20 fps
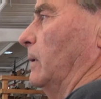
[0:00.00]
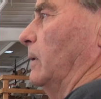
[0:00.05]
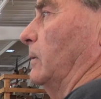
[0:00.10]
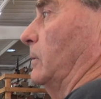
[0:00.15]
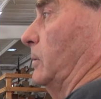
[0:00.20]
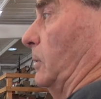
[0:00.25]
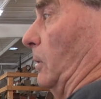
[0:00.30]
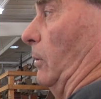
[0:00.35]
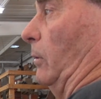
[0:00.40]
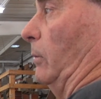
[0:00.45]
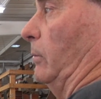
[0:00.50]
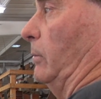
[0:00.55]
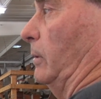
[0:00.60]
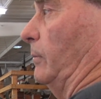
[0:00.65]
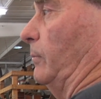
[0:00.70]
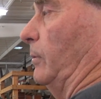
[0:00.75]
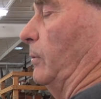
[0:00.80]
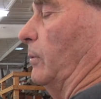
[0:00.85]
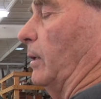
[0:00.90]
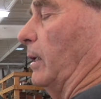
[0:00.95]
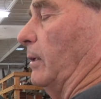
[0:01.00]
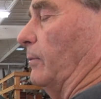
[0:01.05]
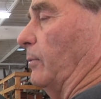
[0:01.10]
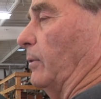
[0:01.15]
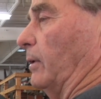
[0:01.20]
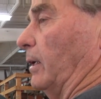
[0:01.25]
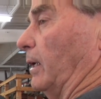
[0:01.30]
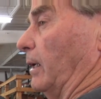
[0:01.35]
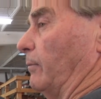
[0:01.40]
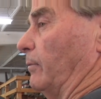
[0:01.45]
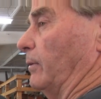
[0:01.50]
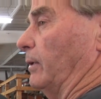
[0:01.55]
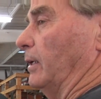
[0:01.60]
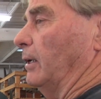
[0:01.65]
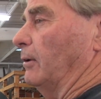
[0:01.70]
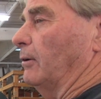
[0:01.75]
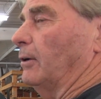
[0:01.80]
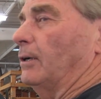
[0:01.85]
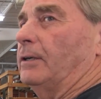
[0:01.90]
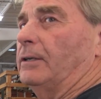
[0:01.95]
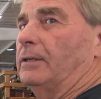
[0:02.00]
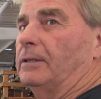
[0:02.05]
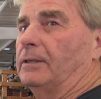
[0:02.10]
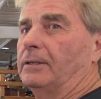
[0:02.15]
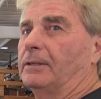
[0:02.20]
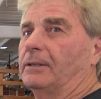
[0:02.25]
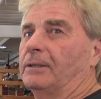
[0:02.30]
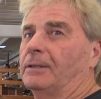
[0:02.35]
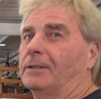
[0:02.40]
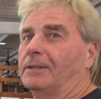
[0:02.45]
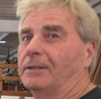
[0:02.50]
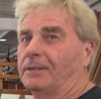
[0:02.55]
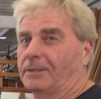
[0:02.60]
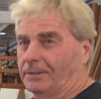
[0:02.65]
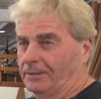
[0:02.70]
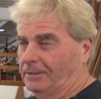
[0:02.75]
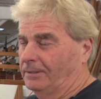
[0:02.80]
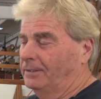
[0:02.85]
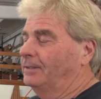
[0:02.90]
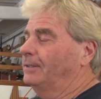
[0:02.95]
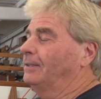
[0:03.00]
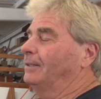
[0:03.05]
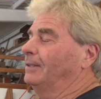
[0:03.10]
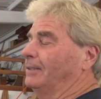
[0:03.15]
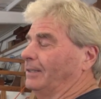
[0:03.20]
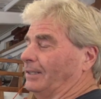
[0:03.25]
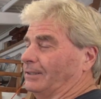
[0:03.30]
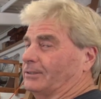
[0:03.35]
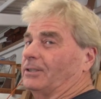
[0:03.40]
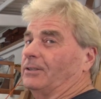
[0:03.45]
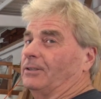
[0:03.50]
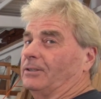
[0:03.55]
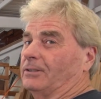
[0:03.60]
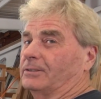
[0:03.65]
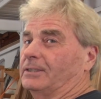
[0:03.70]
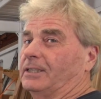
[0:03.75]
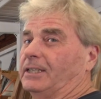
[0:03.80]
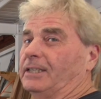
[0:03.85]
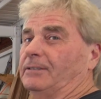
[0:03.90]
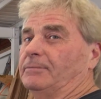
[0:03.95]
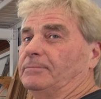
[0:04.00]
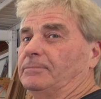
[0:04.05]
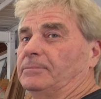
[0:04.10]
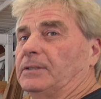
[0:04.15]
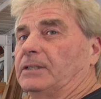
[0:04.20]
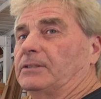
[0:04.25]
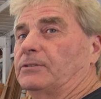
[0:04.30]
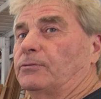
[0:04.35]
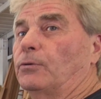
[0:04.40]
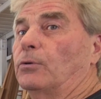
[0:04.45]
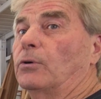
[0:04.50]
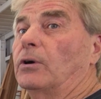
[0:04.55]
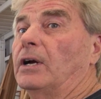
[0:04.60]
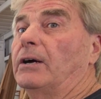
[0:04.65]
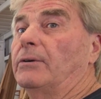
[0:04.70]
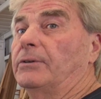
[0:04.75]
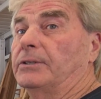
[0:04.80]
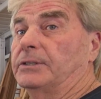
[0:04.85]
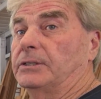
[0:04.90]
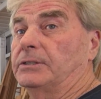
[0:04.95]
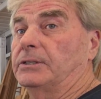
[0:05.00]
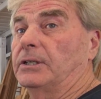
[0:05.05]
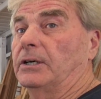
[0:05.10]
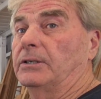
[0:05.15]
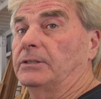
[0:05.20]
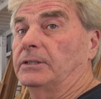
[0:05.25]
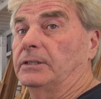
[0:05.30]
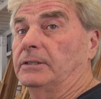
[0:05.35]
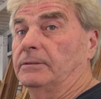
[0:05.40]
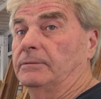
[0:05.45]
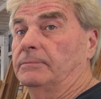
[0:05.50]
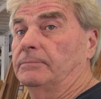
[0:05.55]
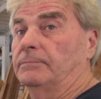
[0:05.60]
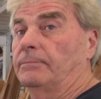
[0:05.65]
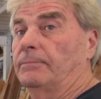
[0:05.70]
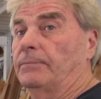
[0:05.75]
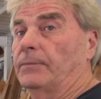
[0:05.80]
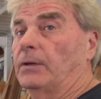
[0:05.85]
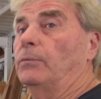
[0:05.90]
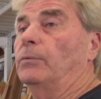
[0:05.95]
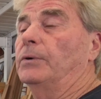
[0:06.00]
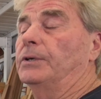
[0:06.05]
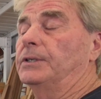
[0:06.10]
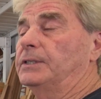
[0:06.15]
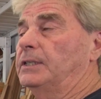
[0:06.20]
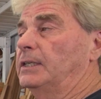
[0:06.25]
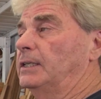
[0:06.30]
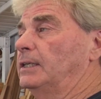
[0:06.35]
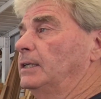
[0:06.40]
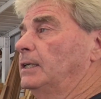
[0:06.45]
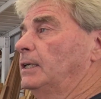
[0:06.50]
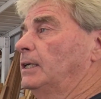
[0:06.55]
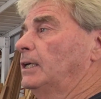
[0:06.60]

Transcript: So if you ride for half an hour, that's a long time. That's 4 hours to charge it on 110.